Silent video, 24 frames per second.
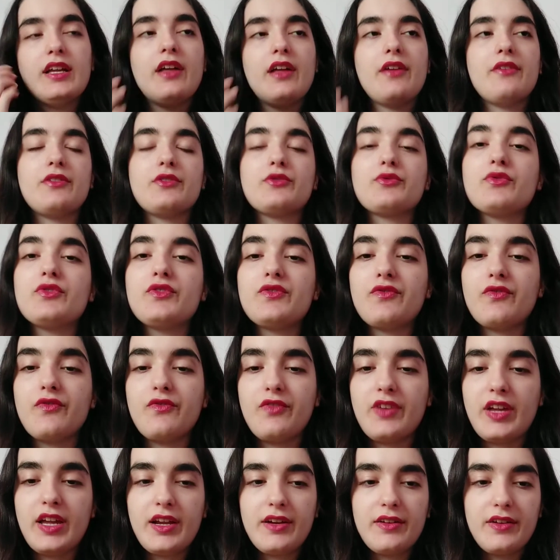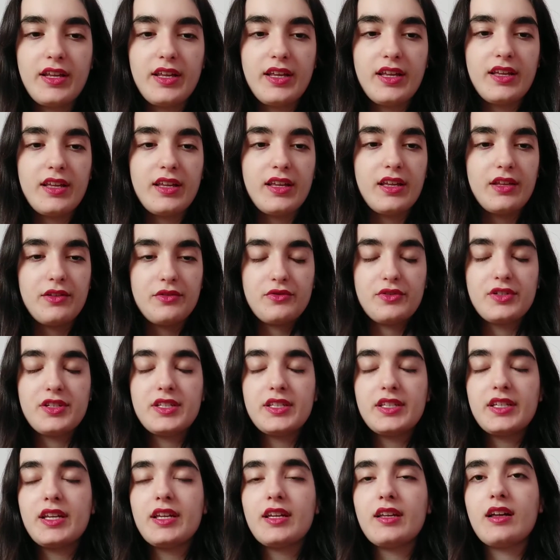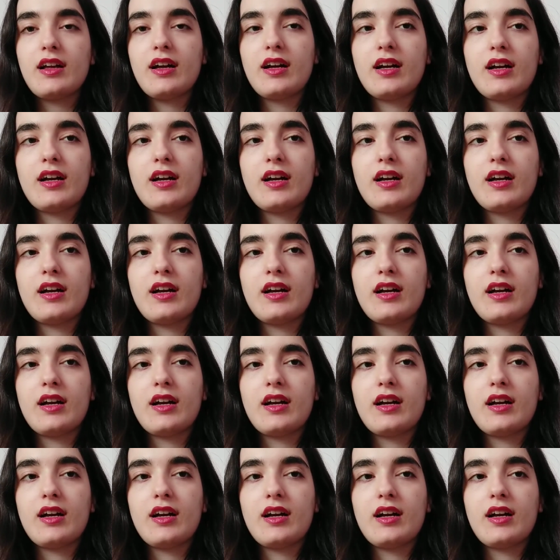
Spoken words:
This was very interesting.